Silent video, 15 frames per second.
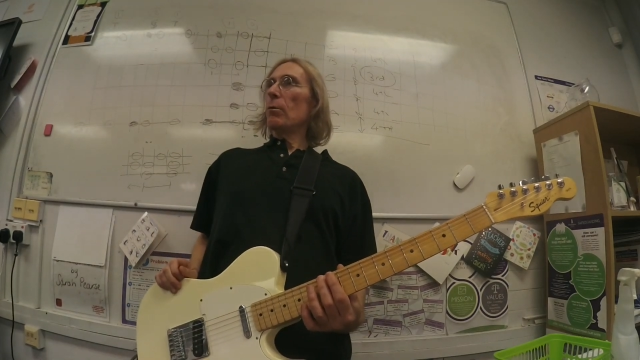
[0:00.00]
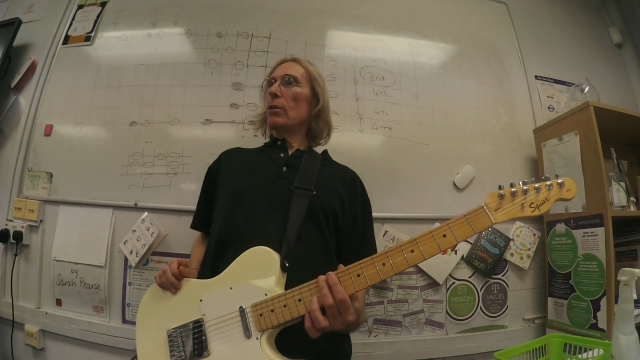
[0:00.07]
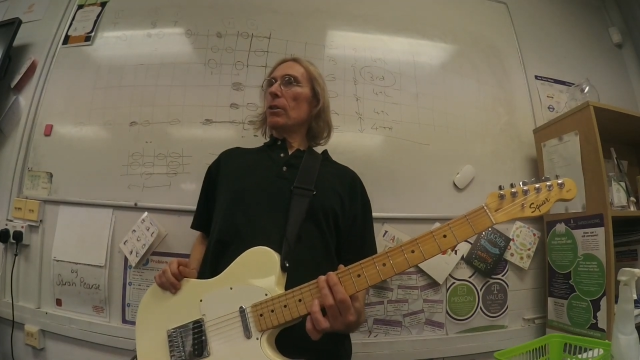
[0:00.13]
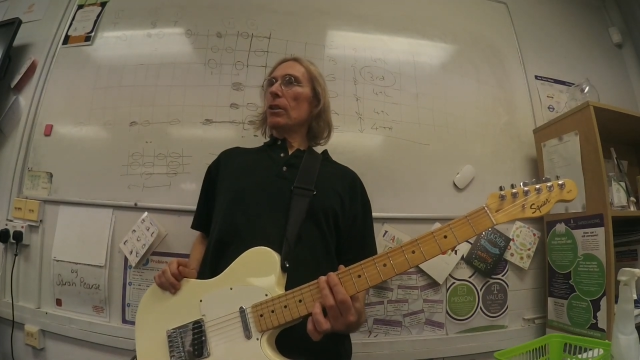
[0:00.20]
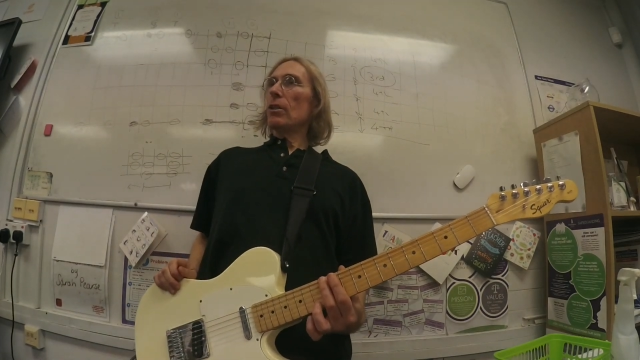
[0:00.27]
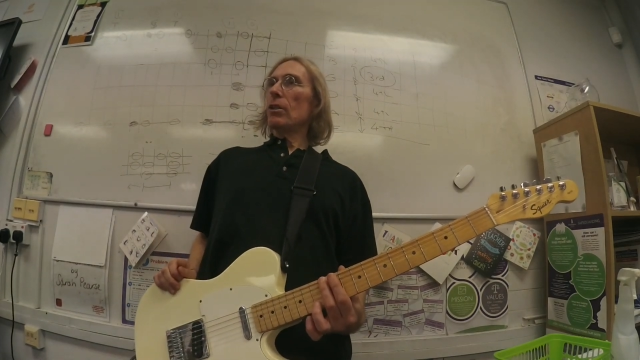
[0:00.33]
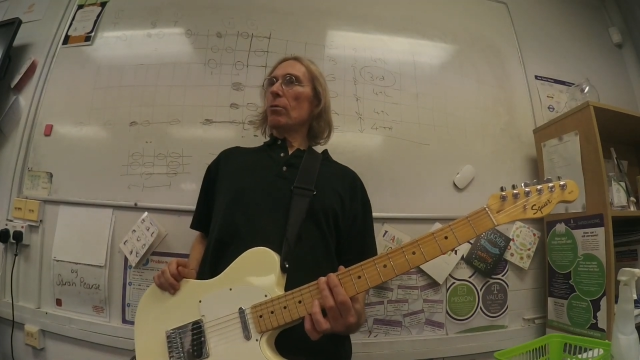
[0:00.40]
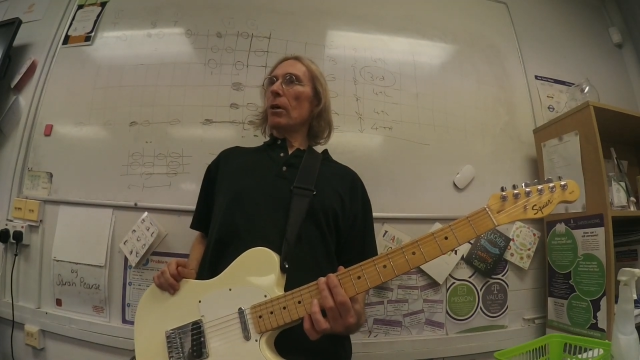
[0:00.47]
which
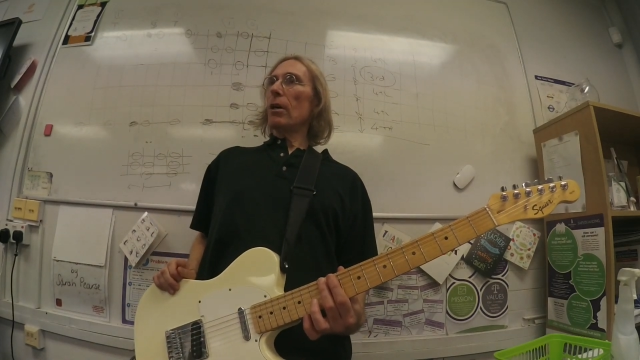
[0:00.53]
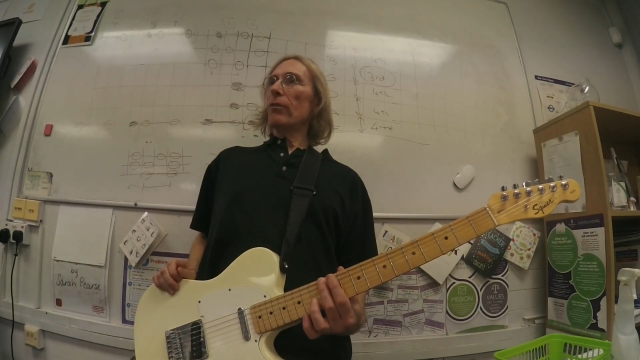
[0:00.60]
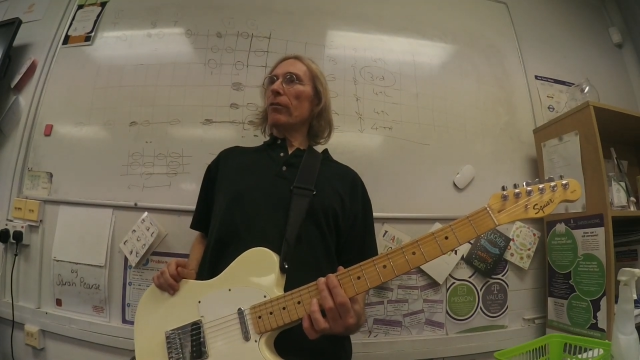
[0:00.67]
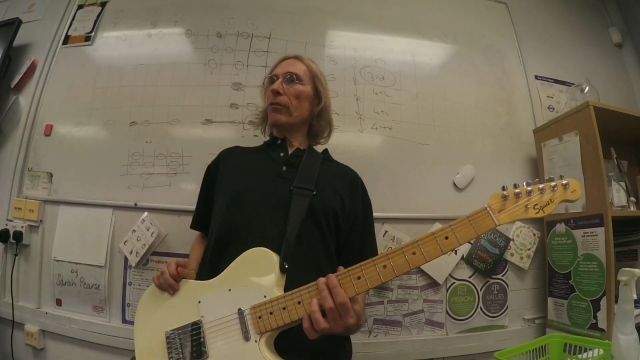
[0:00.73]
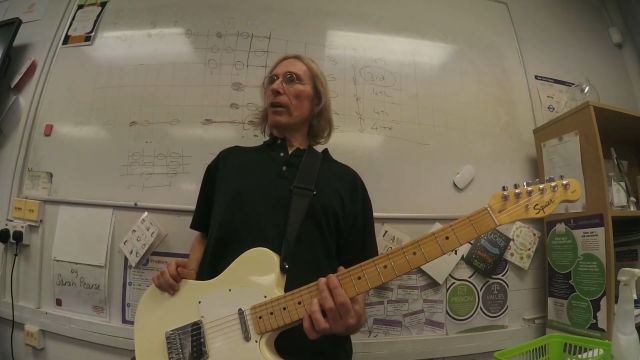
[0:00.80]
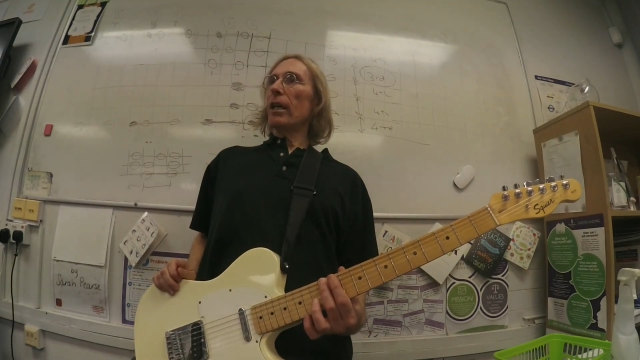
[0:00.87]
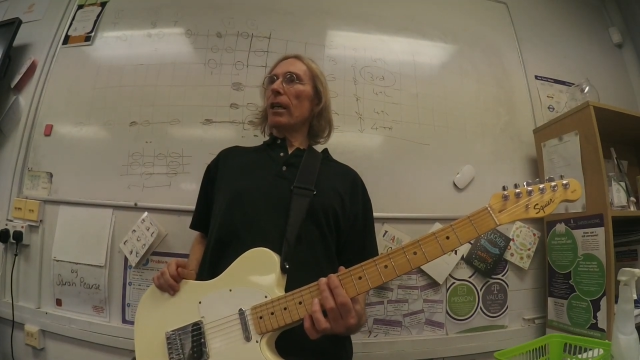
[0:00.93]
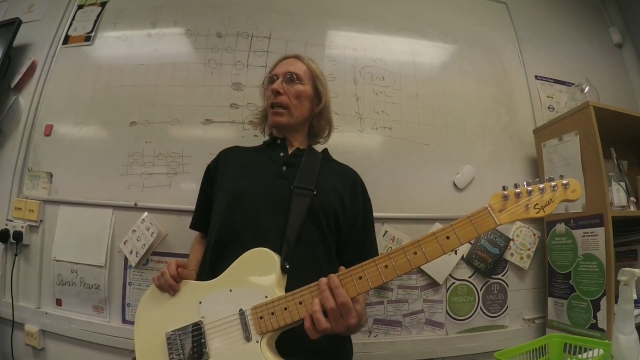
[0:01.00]
is the 12th
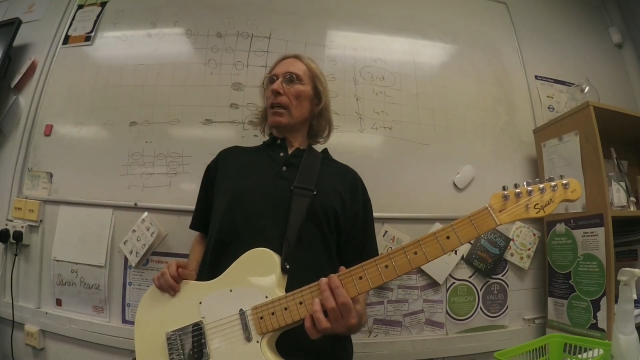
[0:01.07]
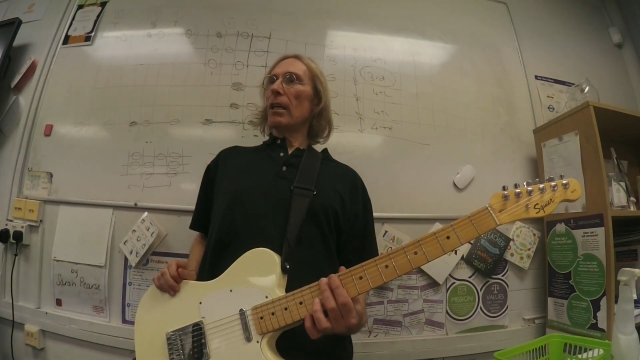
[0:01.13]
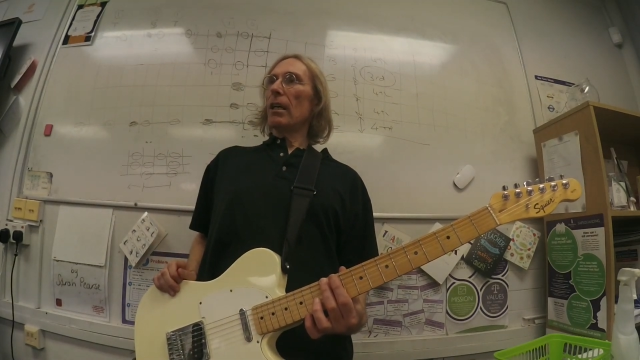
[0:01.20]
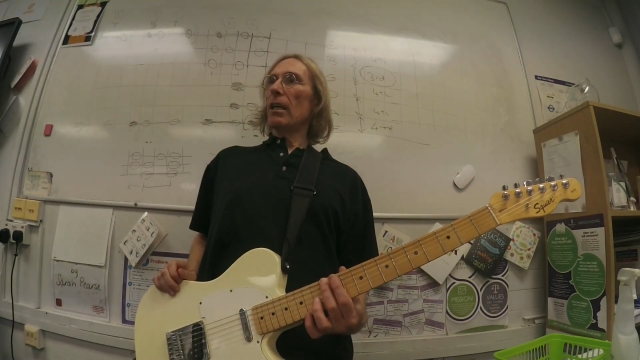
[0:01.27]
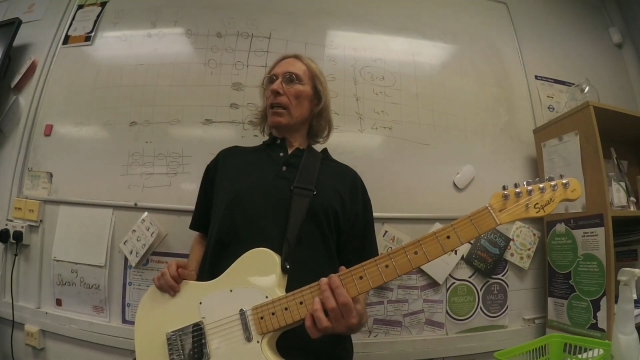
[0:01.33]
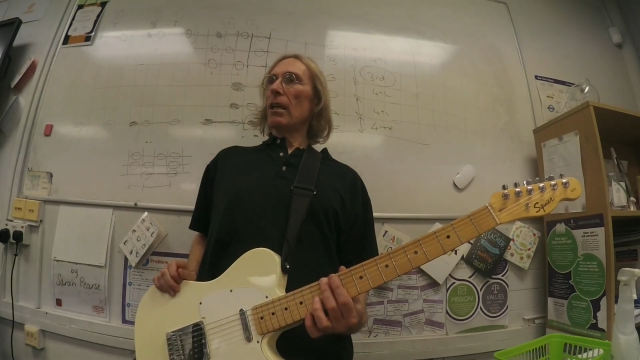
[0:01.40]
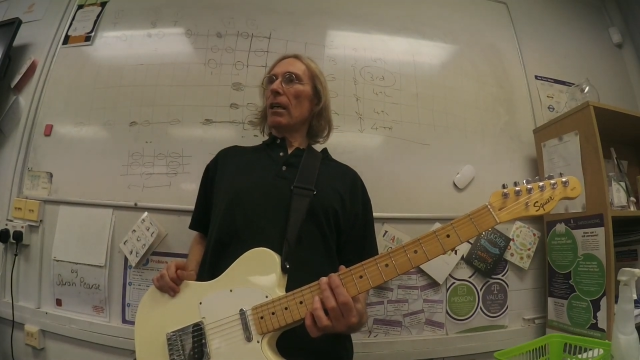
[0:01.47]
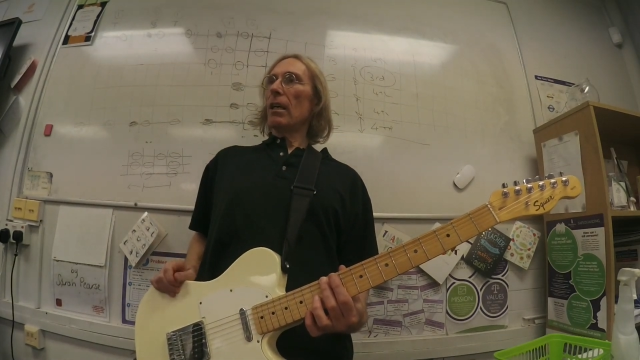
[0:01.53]
fret.
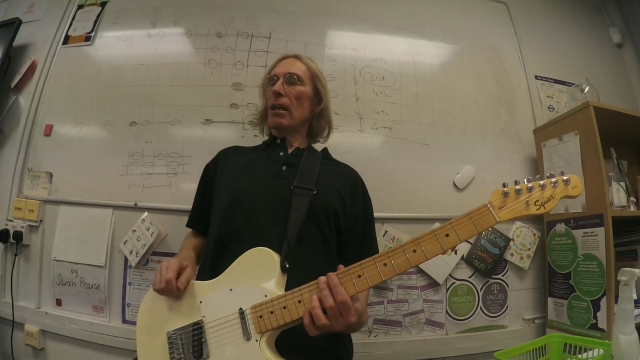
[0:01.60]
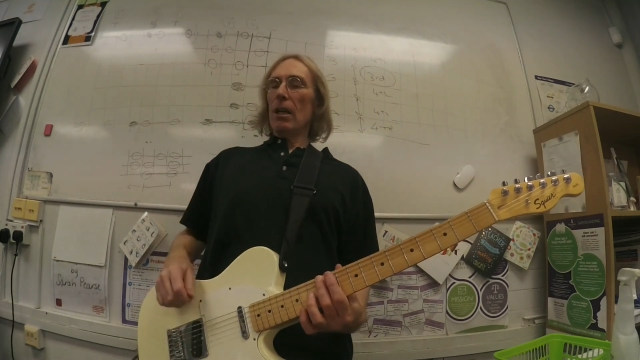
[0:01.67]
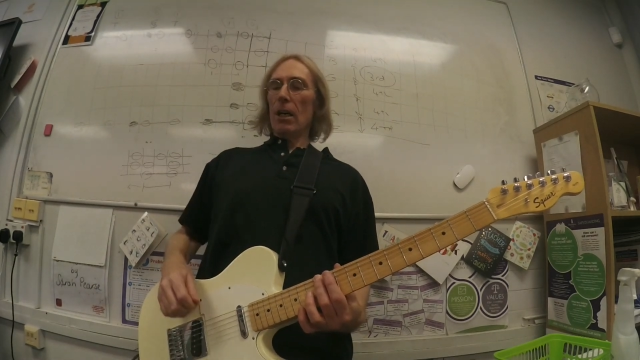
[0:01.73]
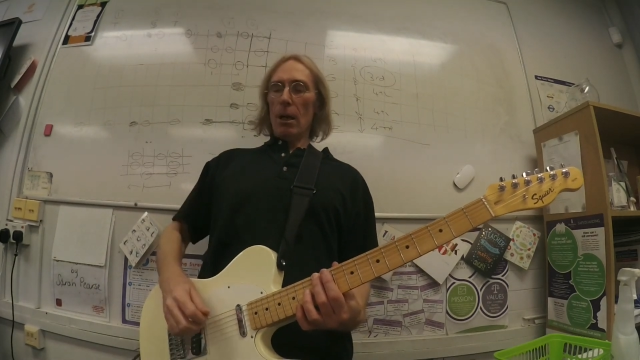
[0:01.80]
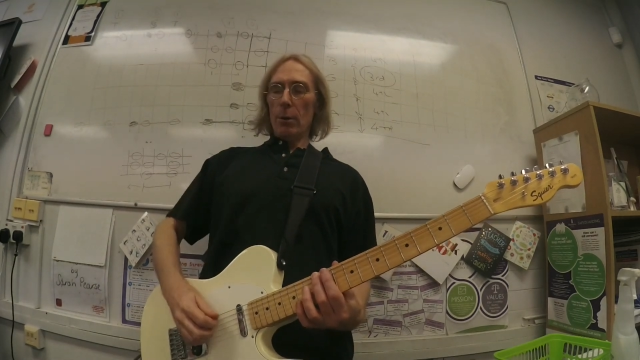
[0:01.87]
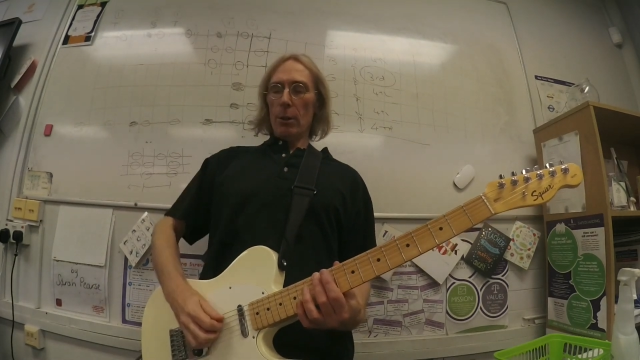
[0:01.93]
I